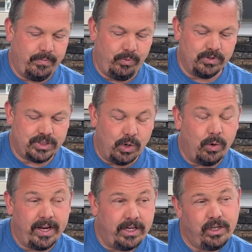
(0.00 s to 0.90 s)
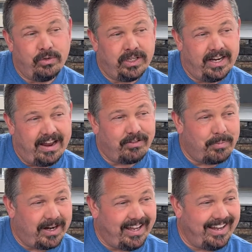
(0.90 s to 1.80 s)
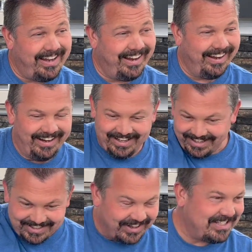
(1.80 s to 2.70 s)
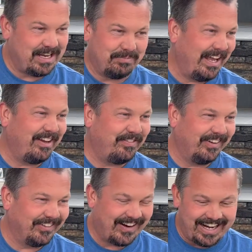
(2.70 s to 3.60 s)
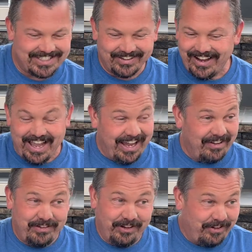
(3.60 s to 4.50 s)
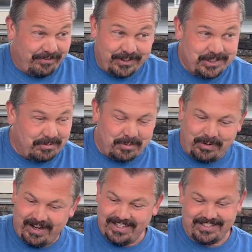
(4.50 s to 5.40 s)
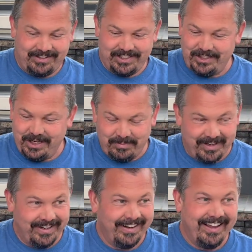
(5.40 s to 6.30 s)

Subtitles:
So in a union, everybody is on the same playing field, right? So if you're a first-term apprentice or a journeyman,